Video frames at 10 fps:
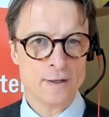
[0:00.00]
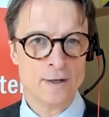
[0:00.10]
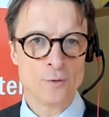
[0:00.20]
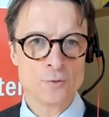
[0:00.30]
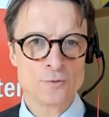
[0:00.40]

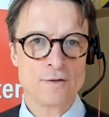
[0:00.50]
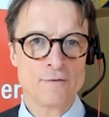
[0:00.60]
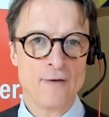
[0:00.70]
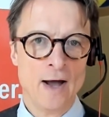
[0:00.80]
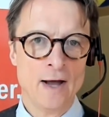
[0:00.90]
Uh, those are the
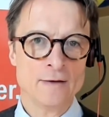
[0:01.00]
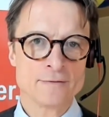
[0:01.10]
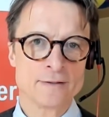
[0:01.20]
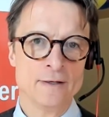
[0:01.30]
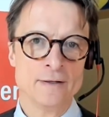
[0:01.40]

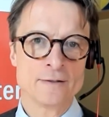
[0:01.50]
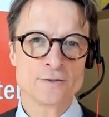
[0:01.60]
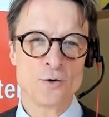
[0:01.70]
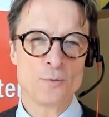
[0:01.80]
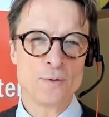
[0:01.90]
fives. Uh,
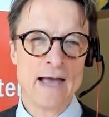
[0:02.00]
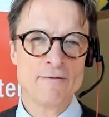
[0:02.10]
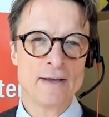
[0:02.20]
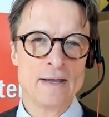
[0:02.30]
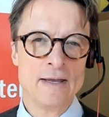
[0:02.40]
so we
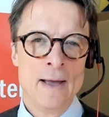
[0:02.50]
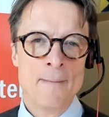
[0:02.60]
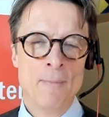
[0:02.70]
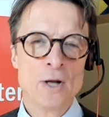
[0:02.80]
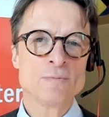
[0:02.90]
have a
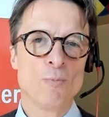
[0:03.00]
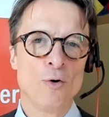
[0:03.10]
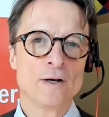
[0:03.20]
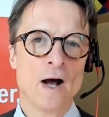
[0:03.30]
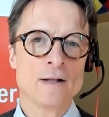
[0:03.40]
much
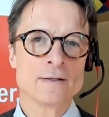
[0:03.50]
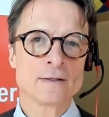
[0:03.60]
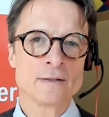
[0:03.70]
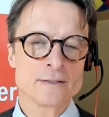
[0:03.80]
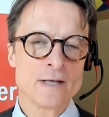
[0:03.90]
more con-
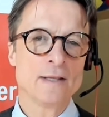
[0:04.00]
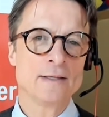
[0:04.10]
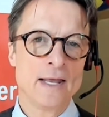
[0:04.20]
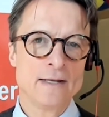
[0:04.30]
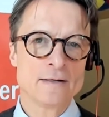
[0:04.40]

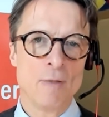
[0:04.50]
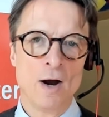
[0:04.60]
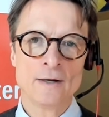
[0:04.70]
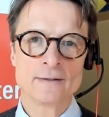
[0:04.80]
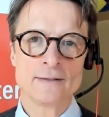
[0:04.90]
consolidated
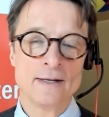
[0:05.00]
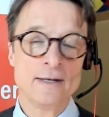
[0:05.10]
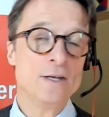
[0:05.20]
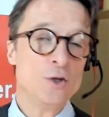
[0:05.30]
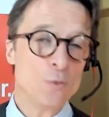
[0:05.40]
market than
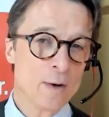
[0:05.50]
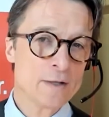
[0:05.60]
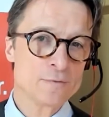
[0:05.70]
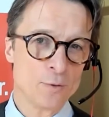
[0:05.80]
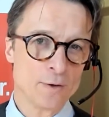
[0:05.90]
in the
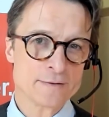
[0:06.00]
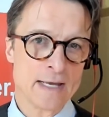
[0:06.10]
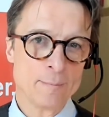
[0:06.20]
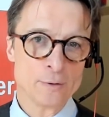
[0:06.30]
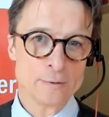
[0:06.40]
U.S., for
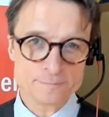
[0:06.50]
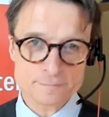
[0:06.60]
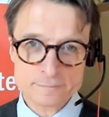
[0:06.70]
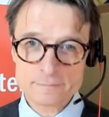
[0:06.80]
example